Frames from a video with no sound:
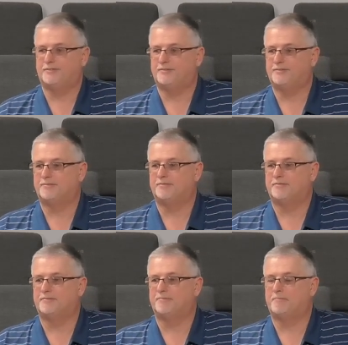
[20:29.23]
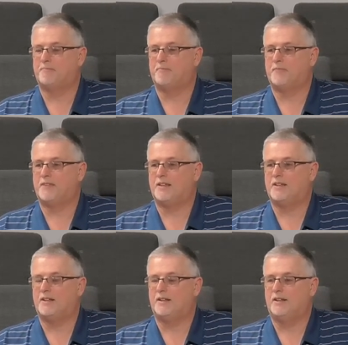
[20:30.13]

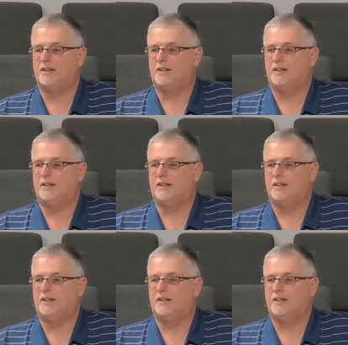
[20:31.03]
[no speech]